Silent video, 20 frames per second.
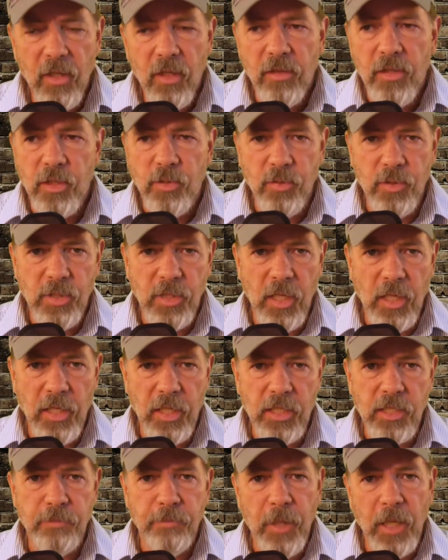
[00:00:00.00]
This was a
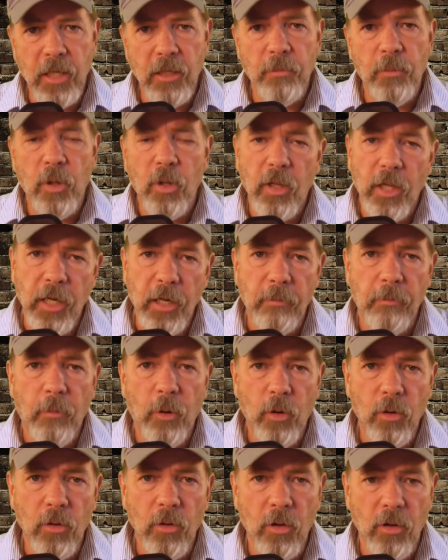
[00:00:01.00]
despicable and
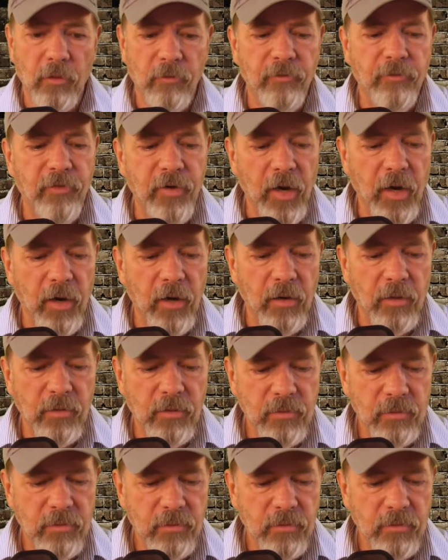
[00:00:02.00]
immoral affair.